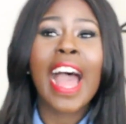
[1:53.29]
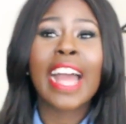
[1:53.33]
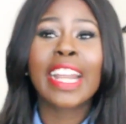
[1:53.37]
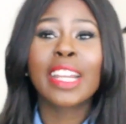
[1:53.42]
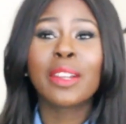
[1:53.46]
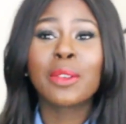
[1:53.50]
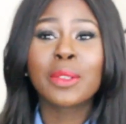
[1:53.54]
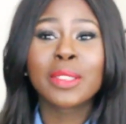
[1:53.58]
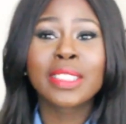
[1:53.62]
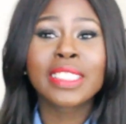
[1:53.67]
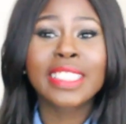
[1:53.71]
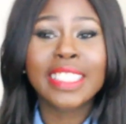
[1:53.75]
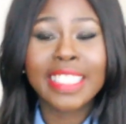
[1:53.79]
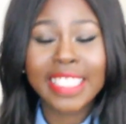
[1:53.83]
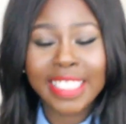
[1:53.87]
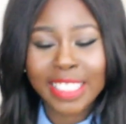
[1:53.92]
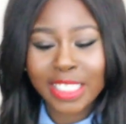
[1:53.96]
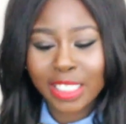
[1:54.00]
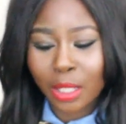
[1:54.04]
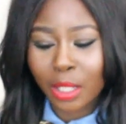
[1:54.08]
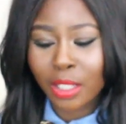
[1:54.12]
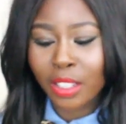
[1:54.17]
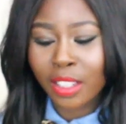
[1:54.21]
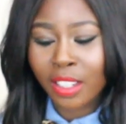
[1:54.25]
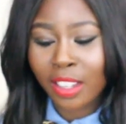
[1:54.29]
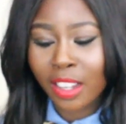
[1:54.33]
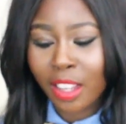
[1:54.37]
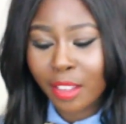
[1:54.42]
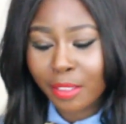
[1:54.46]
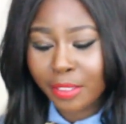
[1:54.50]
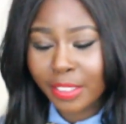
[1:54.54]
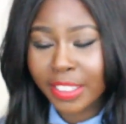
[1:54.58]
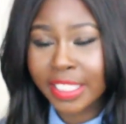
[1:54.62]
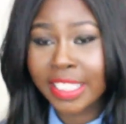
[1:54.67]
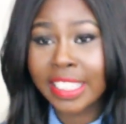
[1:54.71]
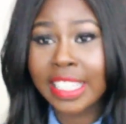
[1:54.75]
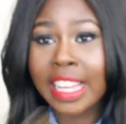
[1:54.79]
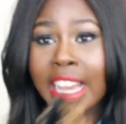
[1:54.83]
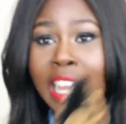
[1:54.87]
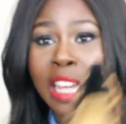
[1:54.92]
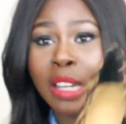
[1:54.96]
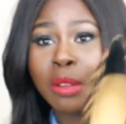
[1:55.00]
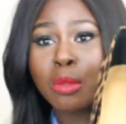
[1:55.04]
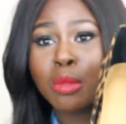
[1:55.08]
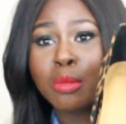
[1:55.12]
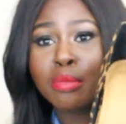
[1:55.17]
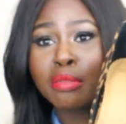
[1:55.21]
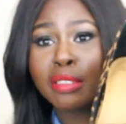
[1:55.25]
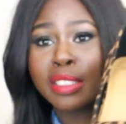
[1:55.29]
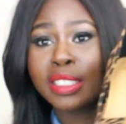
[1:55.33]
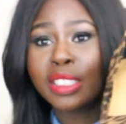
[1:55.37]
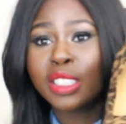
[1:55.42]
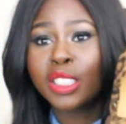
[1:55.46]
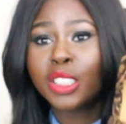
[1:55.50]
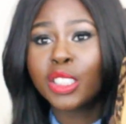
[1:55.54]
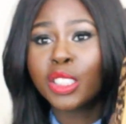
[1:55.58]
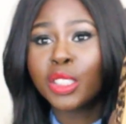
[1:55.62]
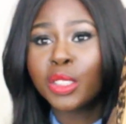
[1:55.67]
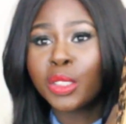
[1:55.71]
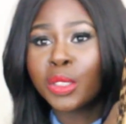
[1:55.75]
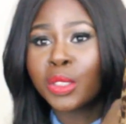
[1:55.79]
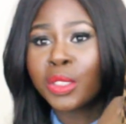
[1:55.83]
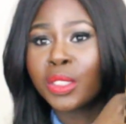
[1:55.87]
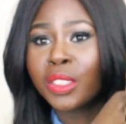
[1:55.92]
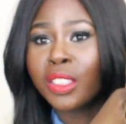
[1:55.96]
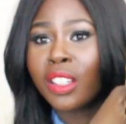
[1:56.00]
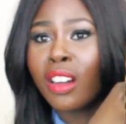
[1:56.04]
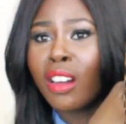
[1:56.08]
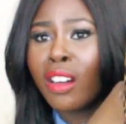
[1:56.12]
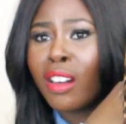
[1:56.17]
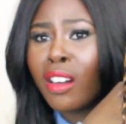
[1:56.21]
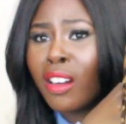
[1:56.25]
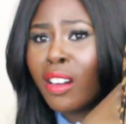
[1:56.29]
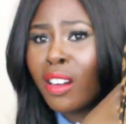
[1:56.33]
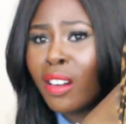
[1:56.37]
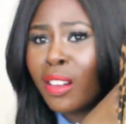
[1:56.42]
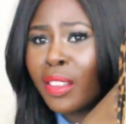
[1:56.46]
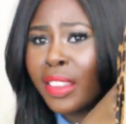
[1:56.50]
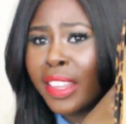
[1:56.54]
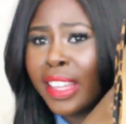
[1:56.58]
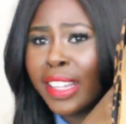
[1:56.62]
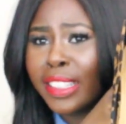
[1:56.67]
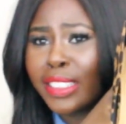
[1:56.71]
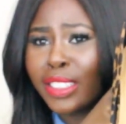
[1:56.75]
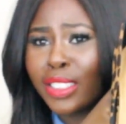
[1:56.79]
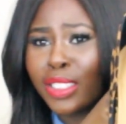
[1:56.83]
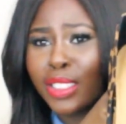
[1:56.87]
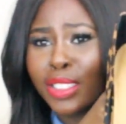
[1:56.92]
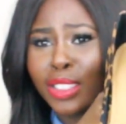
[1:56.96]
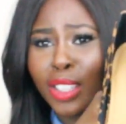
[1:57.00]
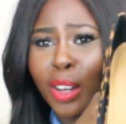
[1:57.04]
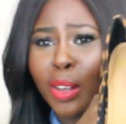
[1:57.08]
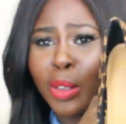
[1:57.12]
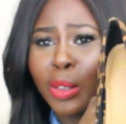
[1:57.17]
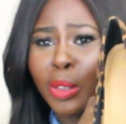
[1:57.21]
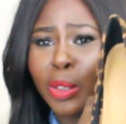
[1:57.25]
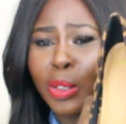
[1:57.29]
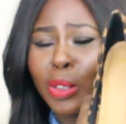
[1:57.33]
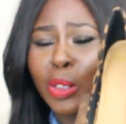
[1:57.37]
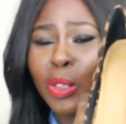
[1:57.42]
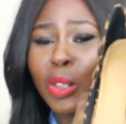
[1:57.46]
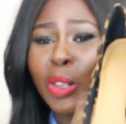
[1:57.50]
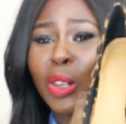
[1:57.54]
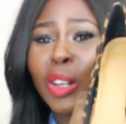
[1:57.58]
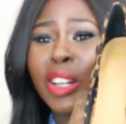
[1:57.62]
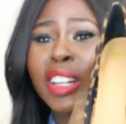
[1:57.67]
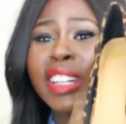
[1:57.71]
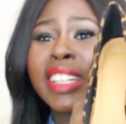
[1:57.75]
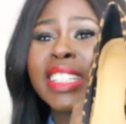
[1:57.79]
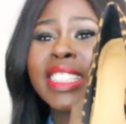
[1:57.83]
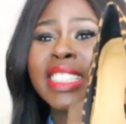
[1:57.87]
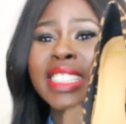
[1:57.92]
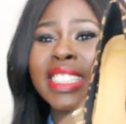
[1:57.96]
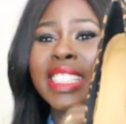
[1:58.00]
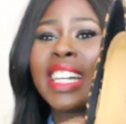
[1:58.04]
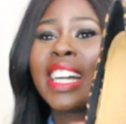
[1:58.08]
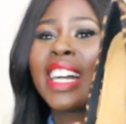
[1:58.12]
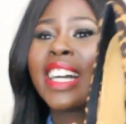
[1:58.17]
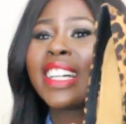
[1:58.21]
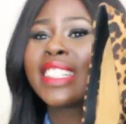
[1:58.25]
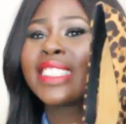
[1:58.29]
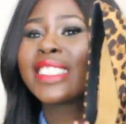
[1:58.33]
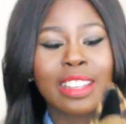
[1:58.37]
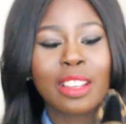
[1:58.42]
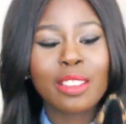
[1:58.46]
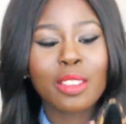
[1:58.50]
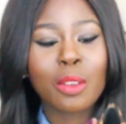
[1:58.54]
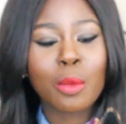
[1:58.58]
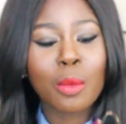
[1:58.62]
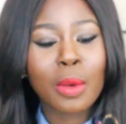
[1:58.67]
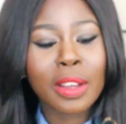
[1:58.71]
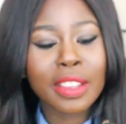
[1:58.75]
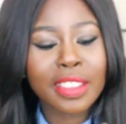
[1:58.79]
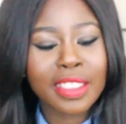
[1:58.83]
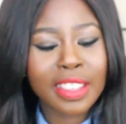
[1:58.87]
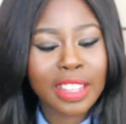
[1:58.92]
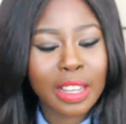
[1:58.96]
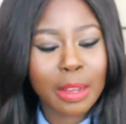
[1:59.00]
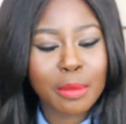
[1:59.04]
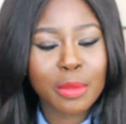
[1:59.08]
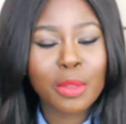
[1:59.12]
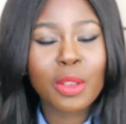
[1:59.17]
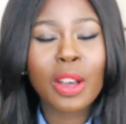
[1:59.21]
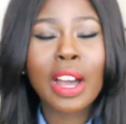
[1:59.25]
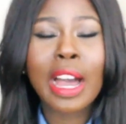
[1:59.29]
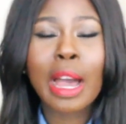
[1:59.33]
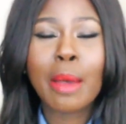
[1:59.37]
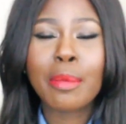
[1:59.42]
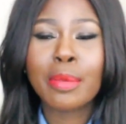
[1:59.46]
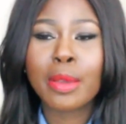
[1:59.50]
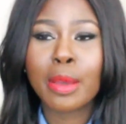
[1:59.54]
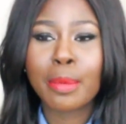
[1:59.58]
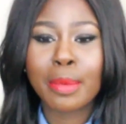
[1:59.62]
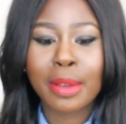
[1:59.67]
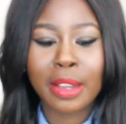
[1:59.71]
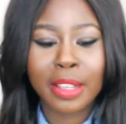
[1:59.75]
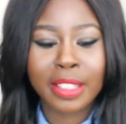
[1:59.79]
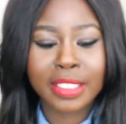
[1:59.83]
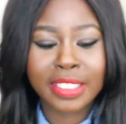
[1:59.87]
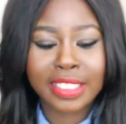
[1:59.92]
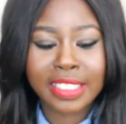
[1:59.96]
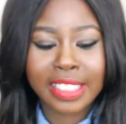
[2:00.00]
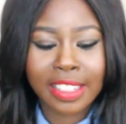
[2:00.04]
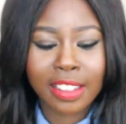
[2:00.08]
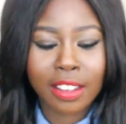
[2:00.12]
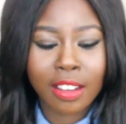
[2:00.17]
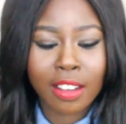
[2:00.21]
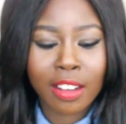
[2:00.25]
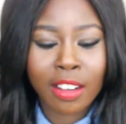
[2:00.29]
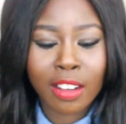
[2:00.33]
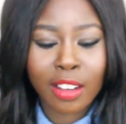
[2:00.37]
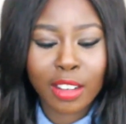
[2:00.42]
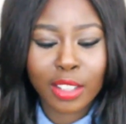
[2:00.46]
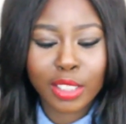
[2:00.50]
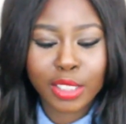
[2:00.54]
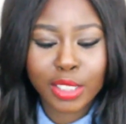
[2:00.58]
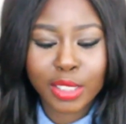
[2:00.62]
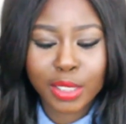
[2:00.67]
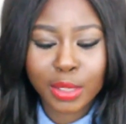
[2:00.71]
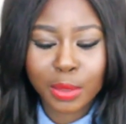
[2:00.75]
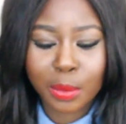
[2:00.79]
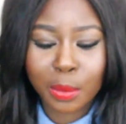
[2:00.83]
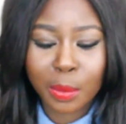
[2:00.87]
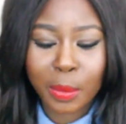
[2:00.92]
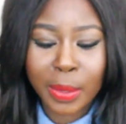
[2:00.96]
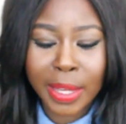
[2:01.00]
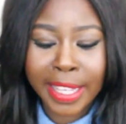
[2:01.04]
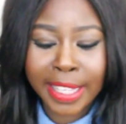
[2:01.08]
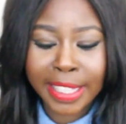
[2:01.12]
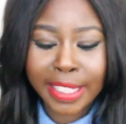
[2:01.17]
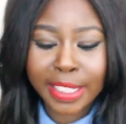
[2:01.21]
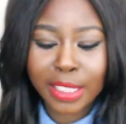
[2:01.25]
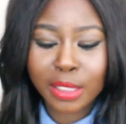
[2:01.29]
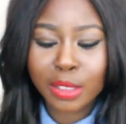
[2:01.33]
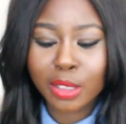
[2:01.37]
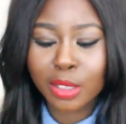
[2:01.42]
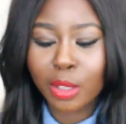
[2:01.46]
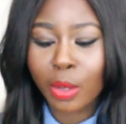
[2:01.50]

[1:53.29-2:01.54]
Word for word: and it was these lovely animal print shoes. Oh, they're so gorgeous. Now the one thing I'm not happy about is they are suede.